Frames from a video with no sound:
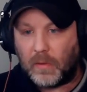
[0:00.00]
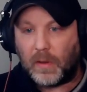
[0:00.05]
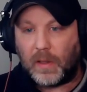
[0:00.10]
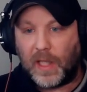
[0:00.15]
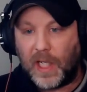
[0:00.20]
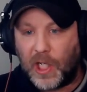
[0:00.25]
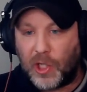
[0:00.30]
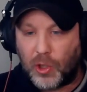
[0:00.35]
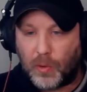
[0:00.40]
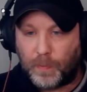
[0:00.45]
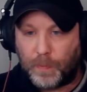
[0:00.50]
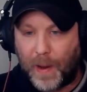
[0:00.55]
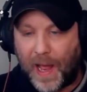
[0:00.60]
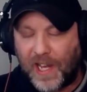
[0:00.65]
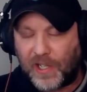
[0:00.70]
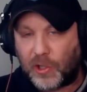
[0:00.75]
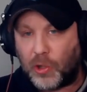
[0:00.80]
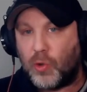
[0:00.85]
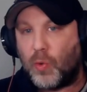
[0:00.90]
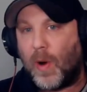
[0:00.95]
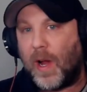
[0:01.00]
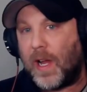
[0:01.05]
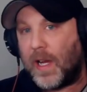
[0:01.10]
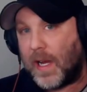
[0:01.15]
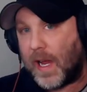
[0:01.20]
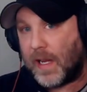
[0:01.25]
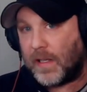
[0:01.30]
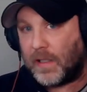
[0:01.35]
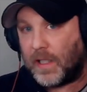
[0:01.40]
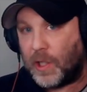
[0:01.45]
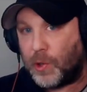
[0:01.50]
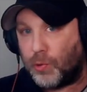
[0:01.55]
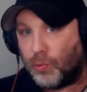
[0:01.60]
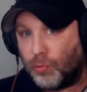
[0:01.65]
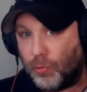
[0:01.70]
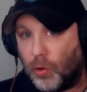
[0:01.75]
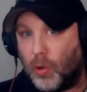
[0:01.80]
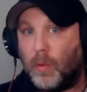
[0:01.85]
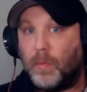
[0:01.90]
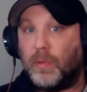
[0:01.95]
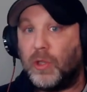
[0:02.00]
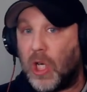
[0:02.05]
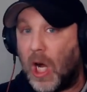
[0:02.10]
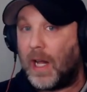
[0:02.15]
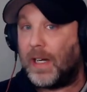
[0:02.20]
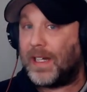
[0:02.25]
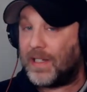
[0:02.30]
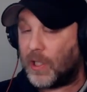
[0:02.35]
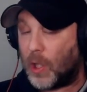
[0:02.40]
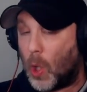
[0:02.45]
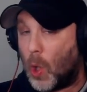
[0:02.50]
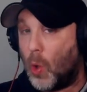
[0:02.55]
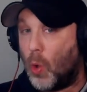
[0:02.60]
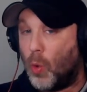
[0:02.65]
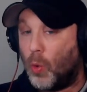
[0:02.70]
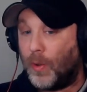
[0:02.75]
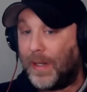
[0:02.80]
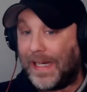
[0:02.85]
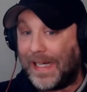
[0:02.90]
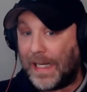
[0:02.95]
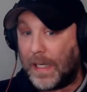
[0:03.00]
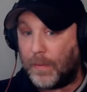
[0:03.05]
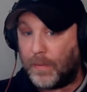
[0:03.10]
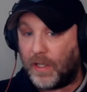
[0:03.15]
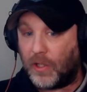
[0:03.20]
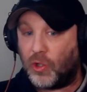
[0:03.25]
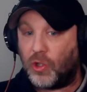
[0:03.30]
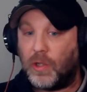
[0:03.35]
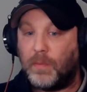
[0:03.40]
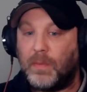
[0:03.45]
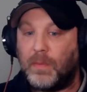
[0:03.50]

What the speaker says: each passageway and each room got its own image.